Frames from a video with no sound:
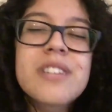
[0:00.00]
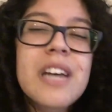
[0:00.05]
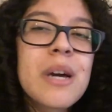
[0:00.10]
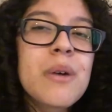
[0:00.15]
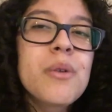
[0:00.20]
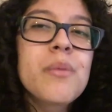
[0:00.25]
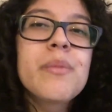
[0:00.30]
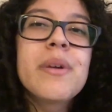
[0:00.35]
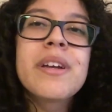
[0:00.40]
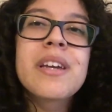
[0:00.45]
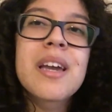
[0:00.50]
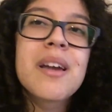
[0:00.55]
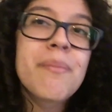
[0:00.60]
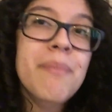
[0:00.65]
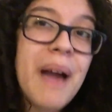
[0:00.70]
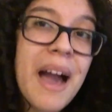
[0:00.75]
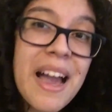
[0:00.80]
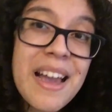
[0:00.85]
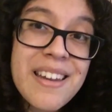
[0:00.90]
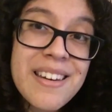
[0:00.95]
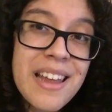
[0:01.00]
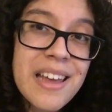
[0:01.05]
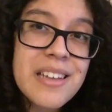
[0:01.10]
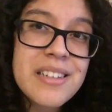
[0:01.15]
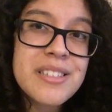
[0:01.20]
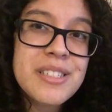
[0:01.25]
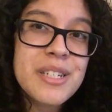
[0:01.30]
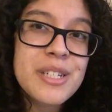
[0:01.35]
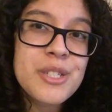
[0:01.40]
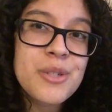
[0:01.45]
I will bring it back
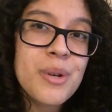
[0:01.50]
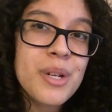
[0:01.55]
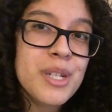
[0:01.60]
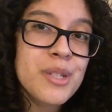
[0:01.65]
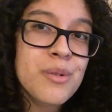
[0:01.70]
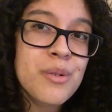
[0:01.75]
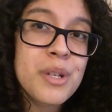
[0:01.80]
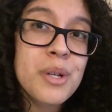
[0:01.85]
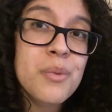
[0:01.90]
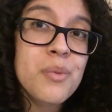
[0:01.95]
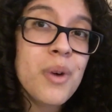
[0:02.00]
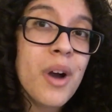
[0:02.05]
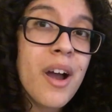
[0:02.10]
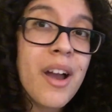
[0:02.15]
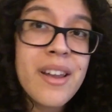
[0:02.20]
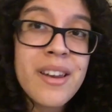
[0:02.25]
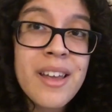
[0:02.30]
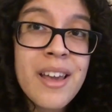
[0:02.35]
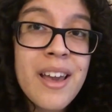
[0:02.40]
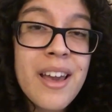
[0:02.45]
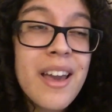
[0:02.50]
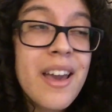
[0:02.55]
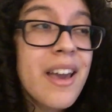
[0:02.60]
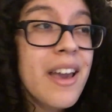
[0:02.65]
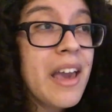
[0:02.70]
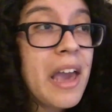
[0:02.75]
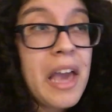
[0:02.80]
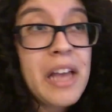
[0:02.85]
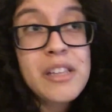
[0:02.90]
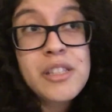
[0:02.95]
next year, 2021
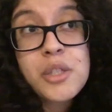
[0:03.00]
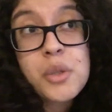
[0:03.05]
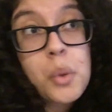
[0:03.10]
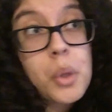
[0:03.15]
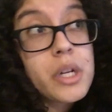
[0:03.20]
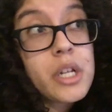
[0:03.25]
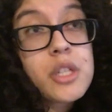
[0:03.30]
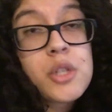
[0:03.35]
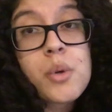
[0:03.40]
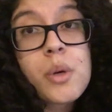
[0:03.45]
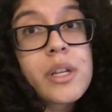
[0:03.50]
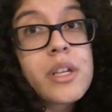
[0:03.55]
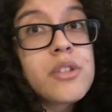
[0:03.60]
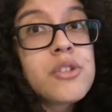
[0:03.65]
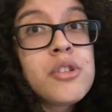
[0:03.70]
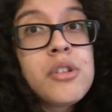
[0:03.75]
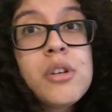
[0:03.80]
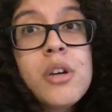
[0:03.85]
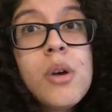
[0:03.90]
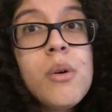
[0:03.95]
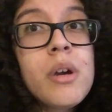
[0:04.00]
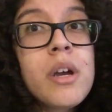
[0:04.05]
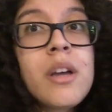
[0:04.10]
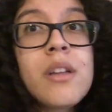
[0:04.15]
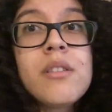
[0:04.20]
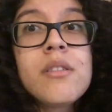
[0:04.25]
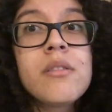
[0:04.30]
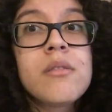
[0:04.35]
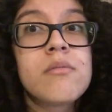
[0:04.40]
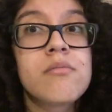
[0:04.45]
and 2022,
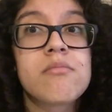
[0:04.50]
and